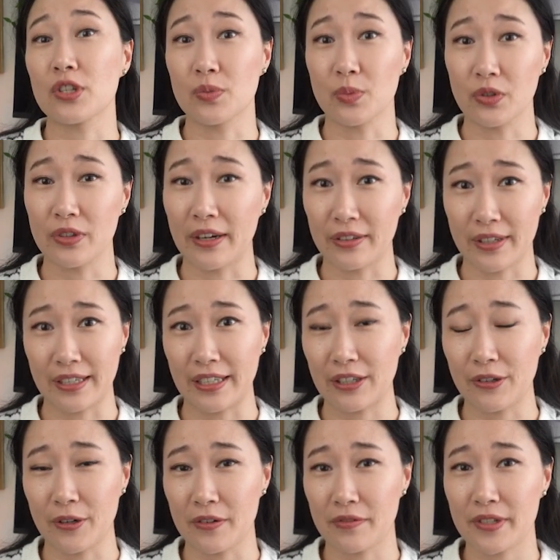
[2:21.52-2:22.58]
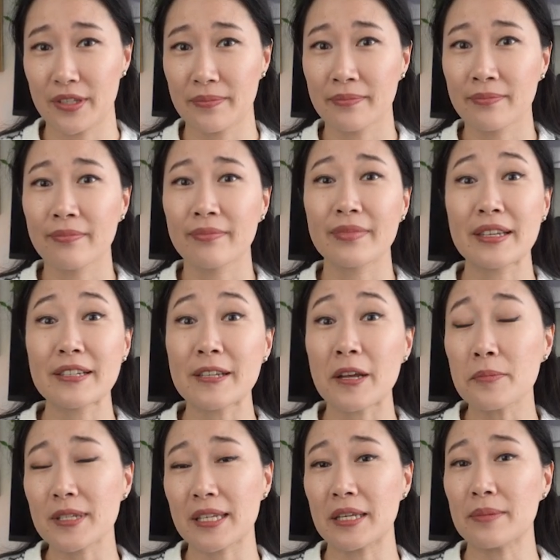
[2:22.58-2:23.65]
smooth out any curves. This
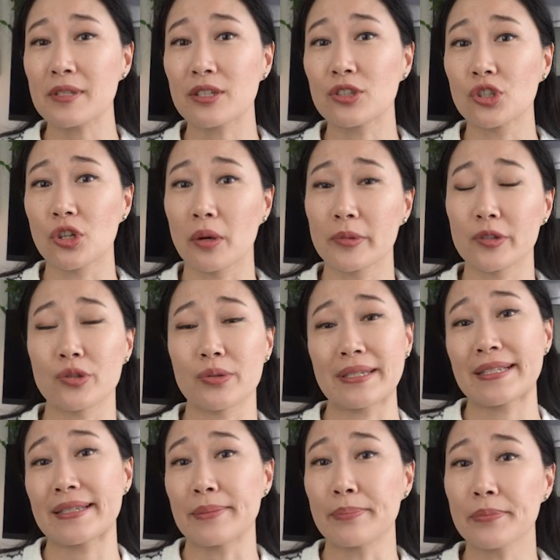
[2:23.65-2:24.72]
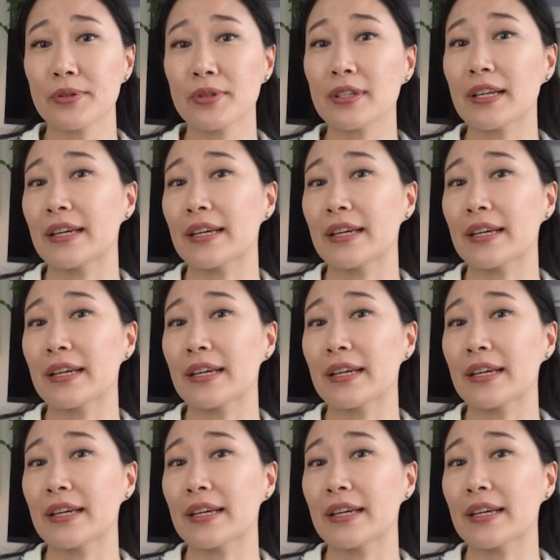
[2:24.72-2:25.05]
helps keep the geometry simple